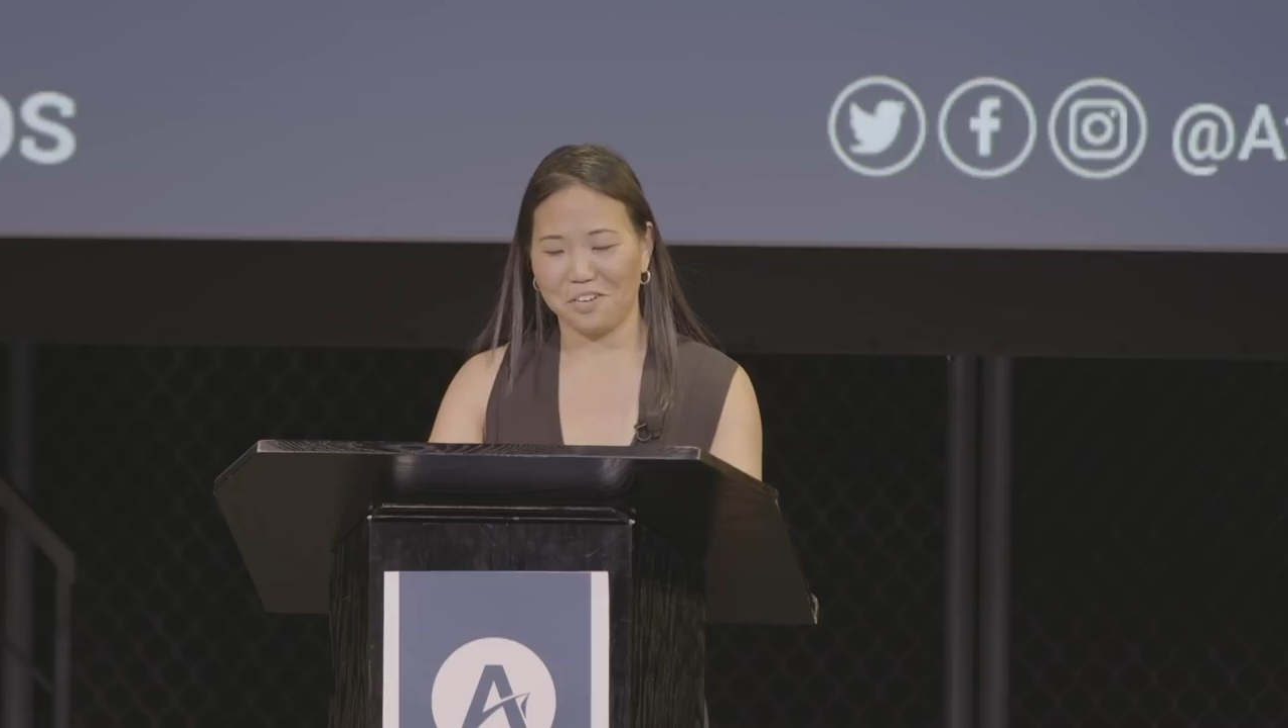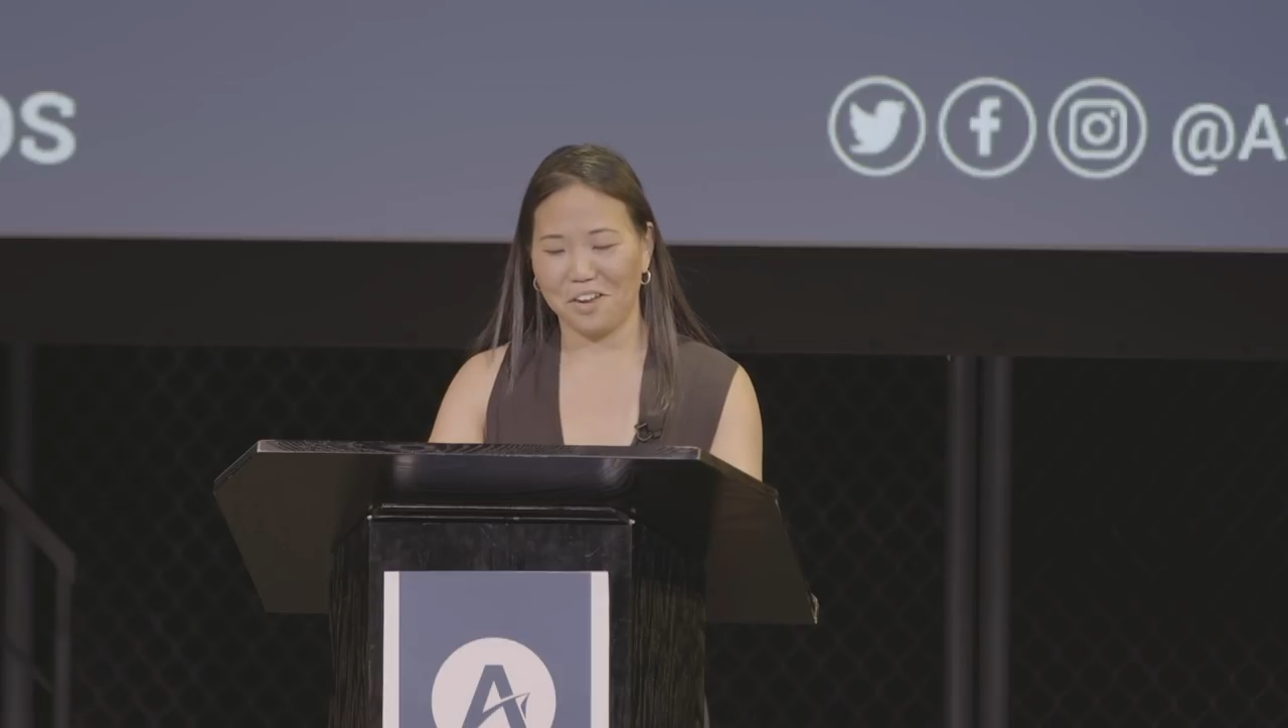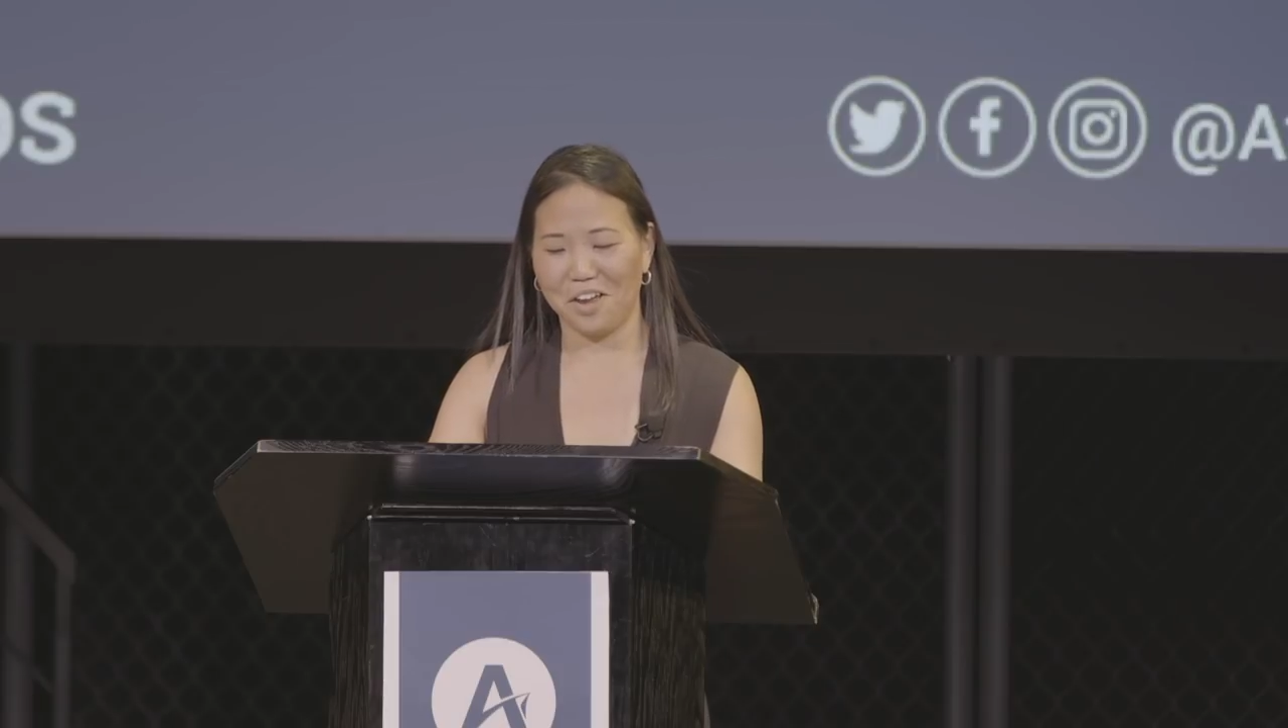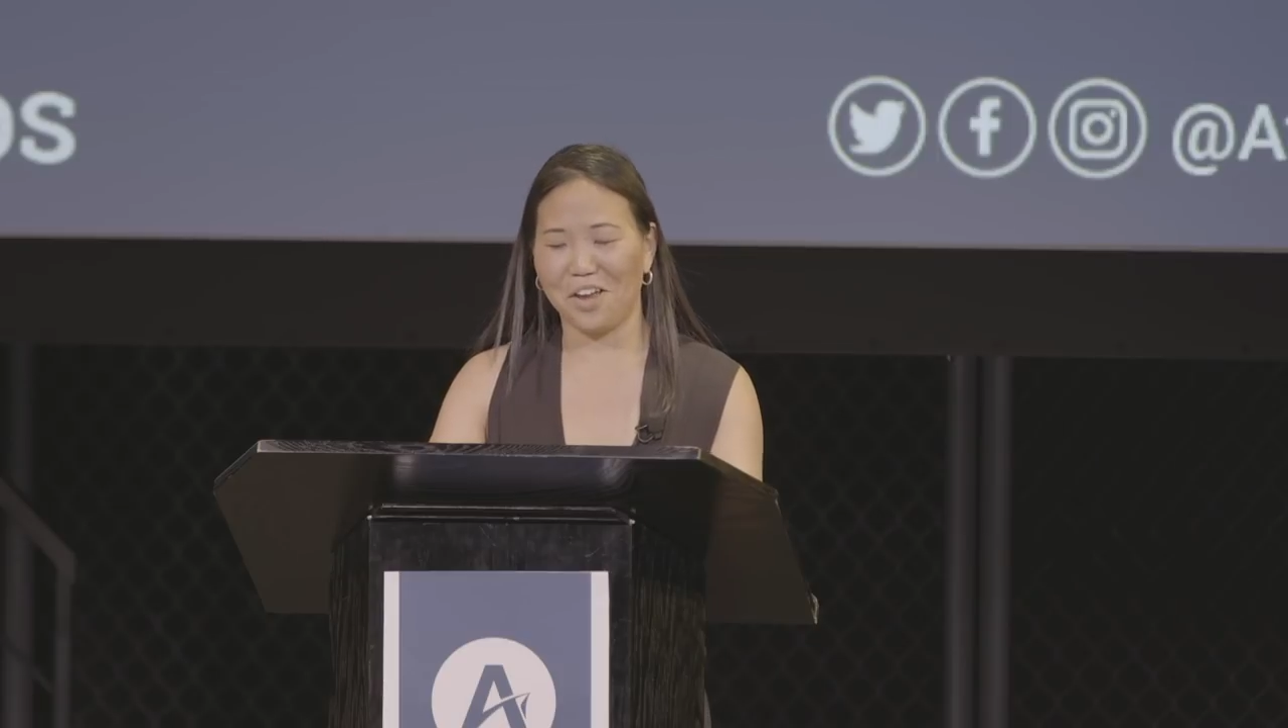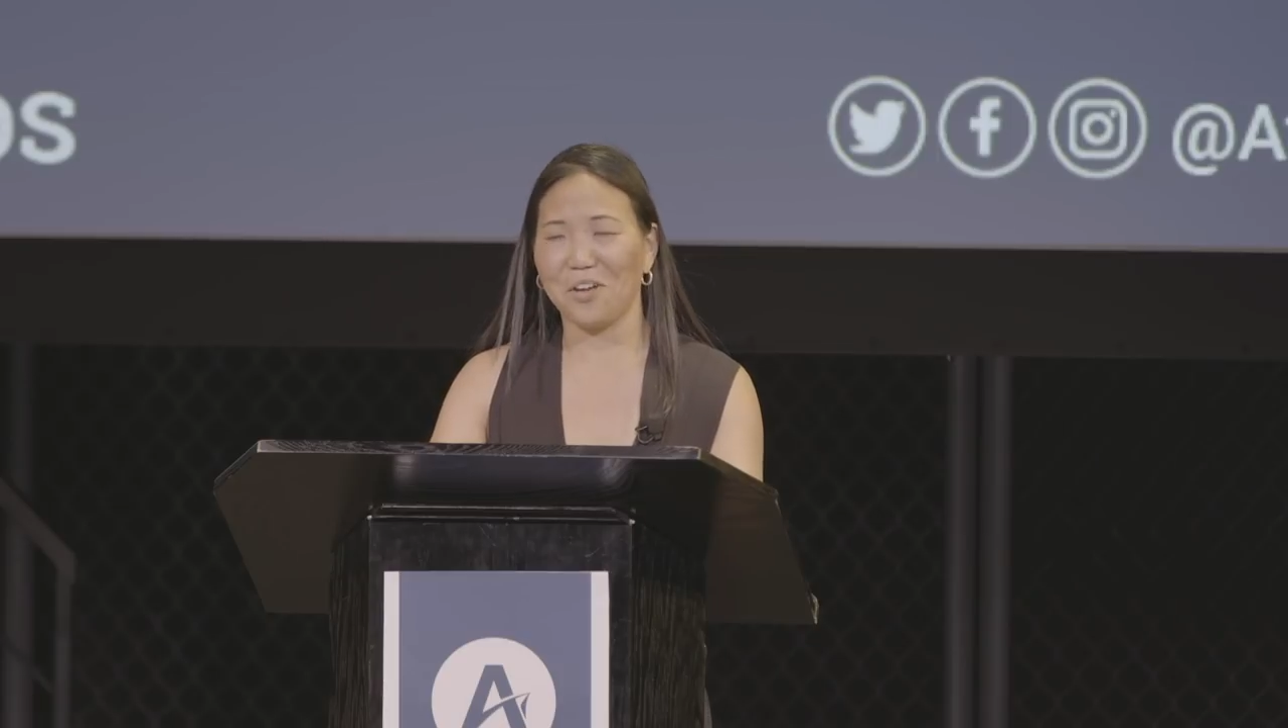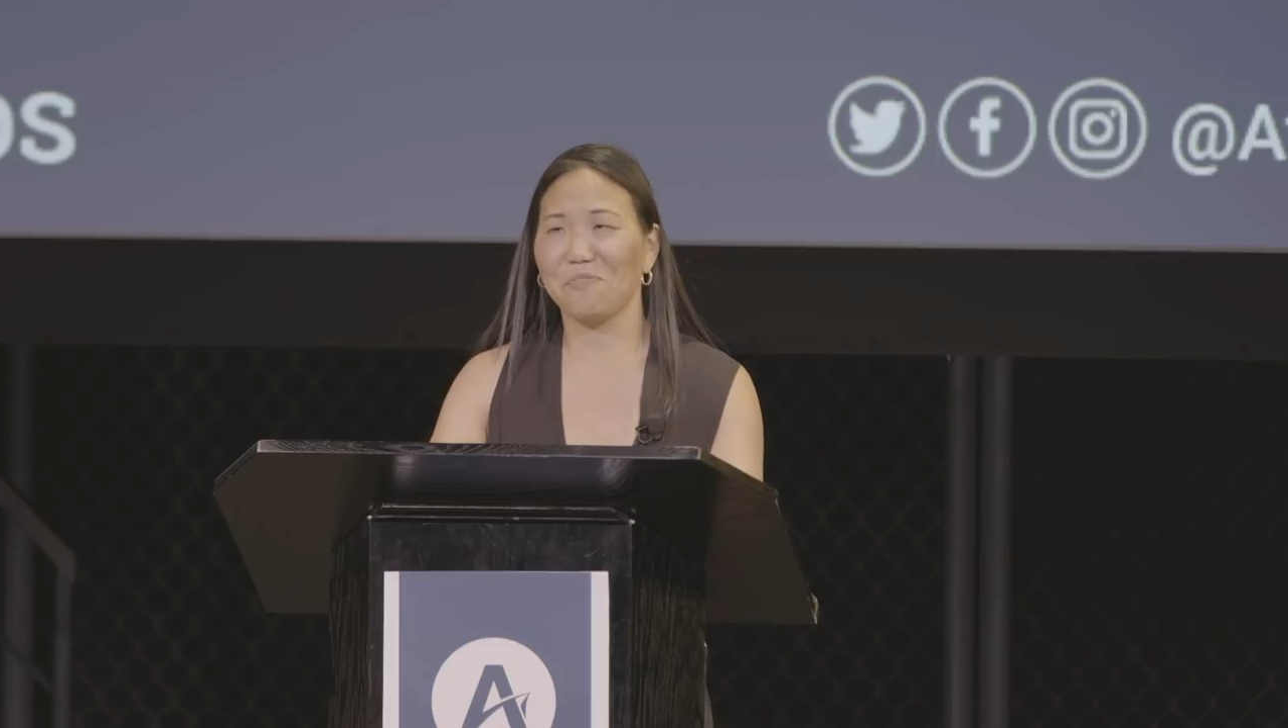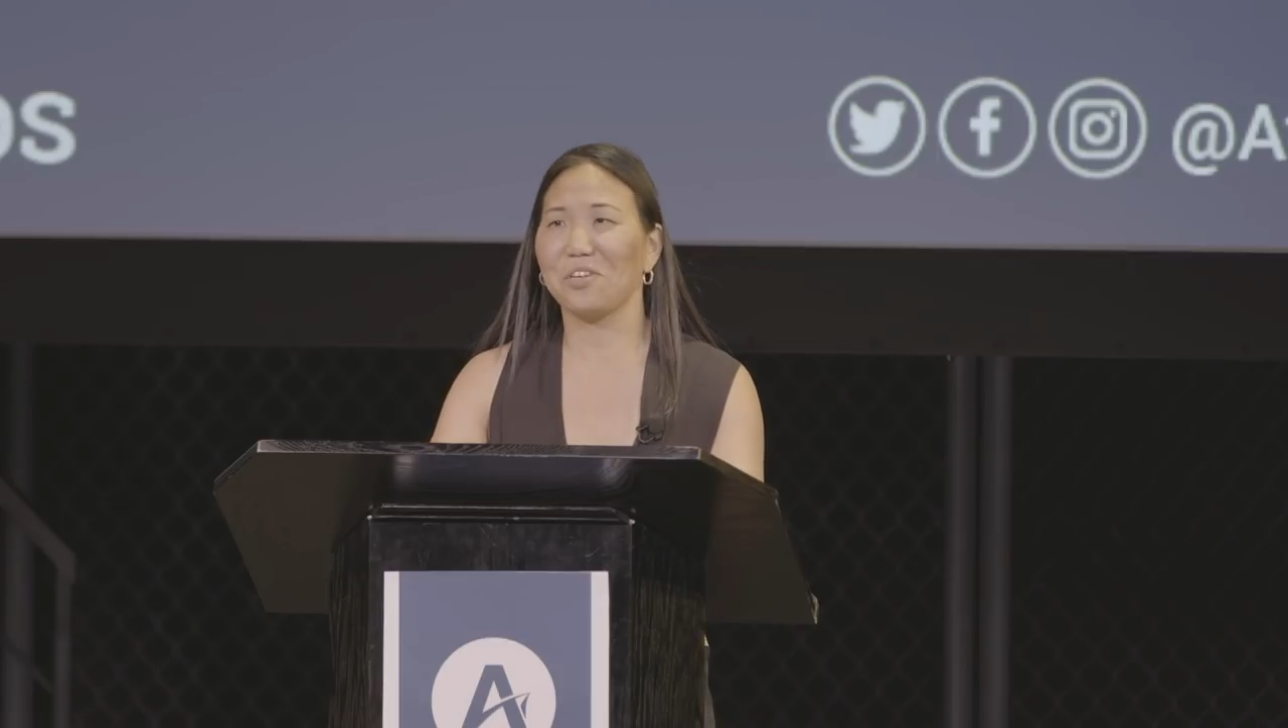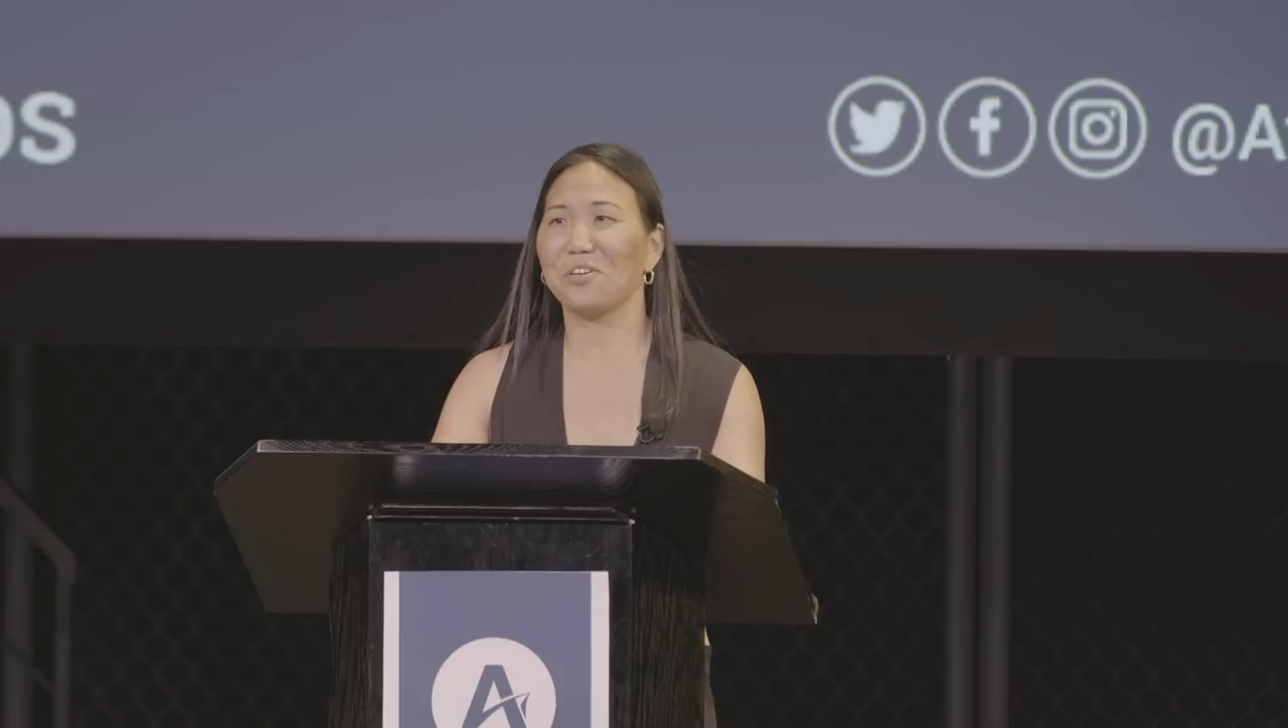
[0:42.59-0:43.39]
I have the